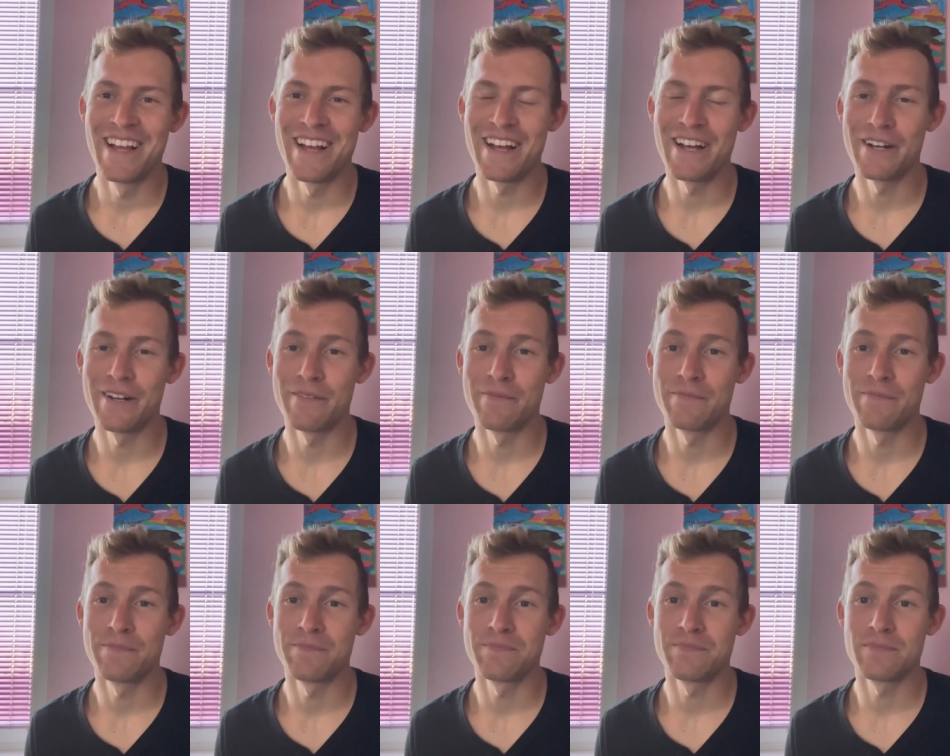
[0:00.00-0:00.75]

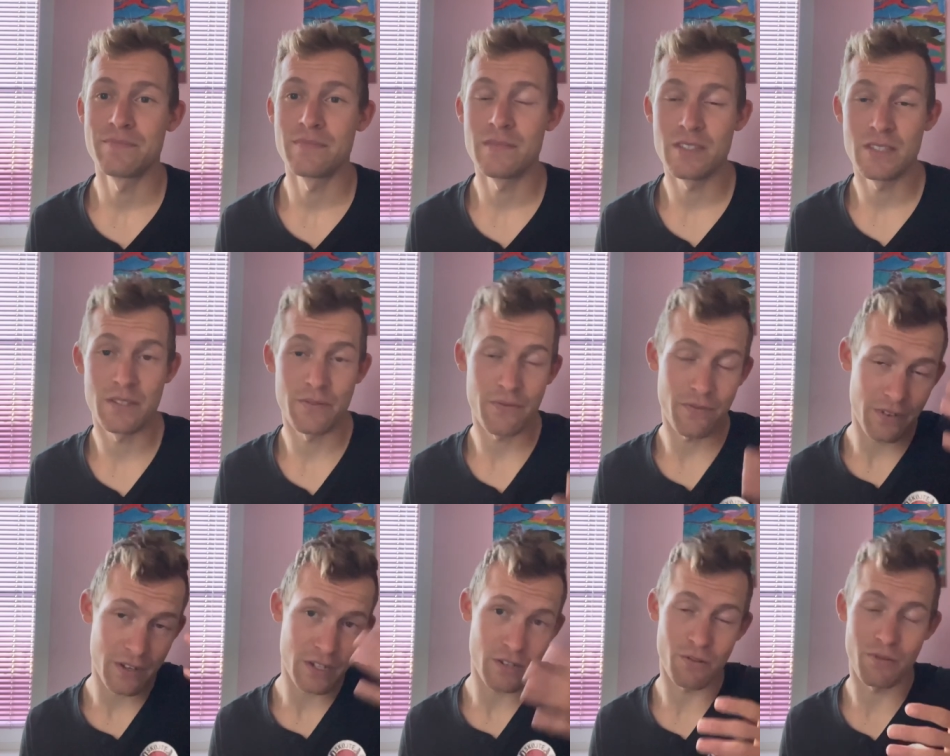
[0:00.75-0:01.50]
Um, this
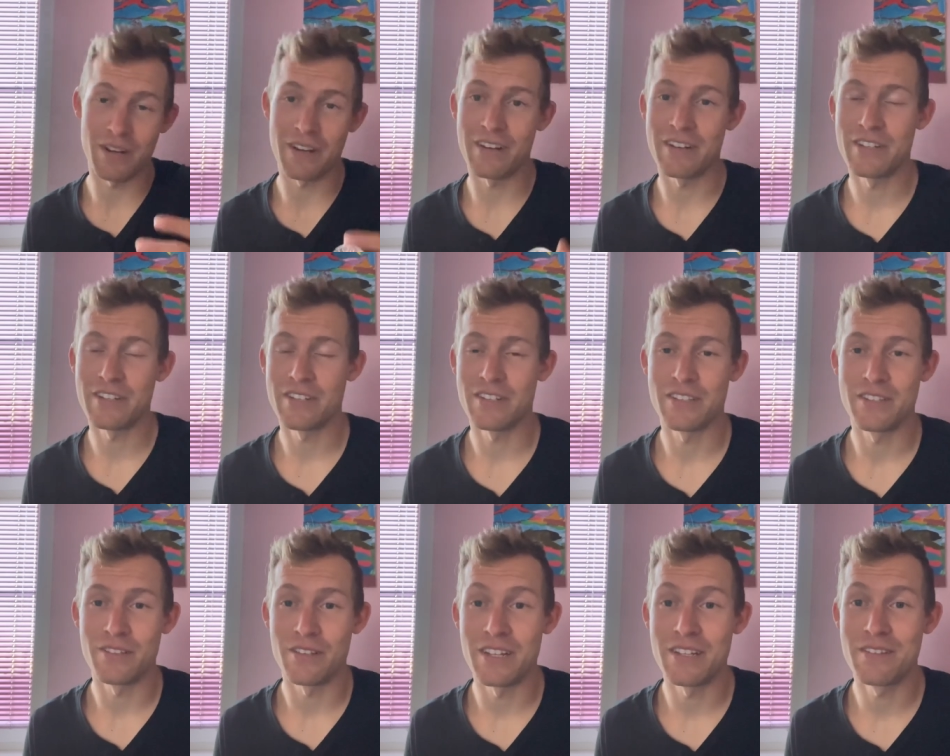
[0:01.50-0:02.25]
facial
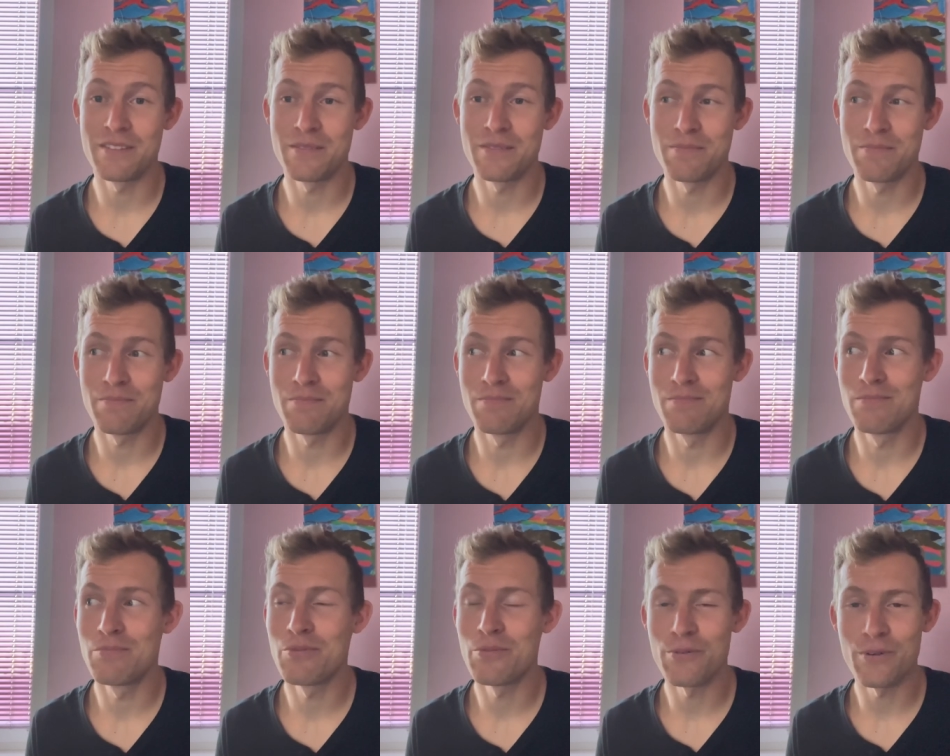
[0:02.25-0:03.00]
recognition, so that's
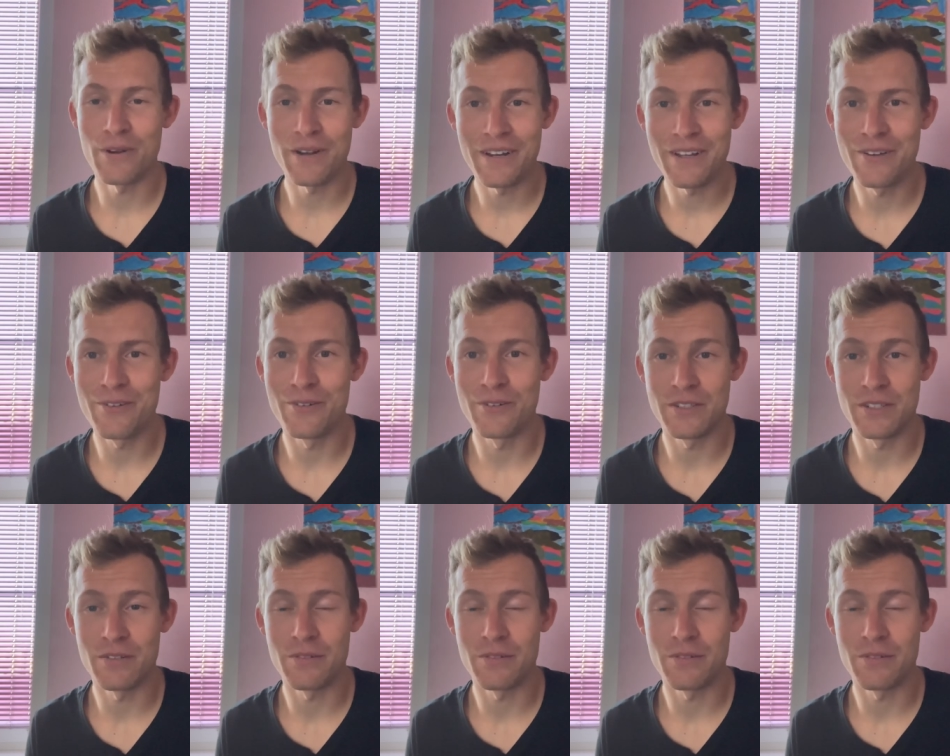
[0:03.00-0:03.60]
pretty cool.